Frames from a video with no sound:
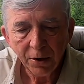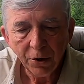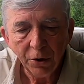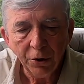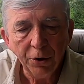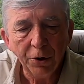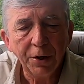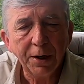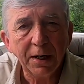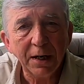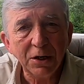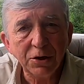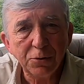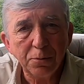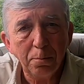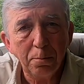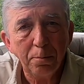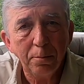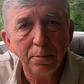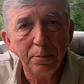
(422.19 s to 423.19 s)
hook is
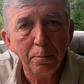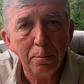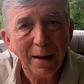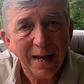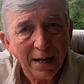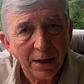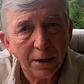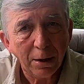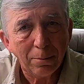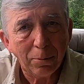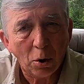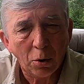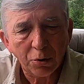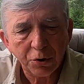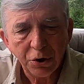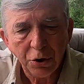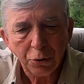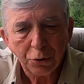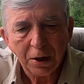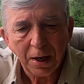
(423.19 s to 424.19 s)
bendable.
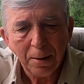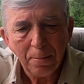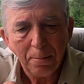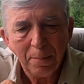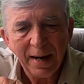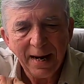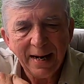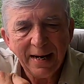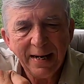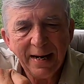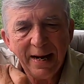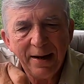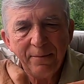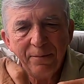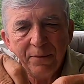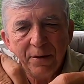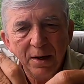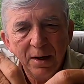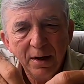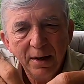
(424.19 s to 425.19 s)
You can bend it.
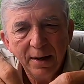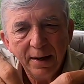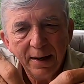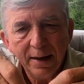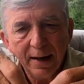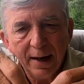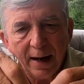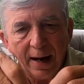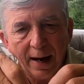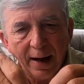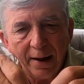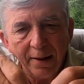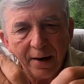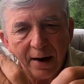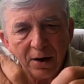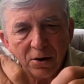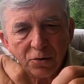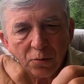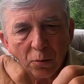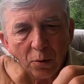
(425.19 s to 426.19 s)

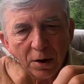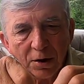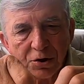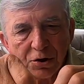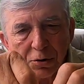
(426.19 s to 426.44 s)
There's one